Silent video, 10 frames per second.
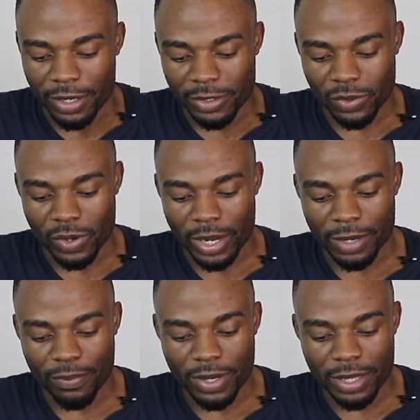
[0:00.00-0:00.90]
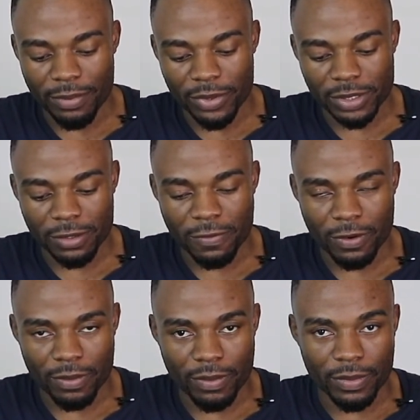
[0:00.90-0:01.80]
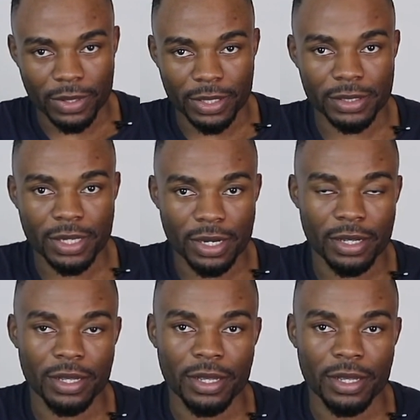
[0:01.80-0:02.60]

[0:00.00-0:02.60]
So I can play the music from this guy,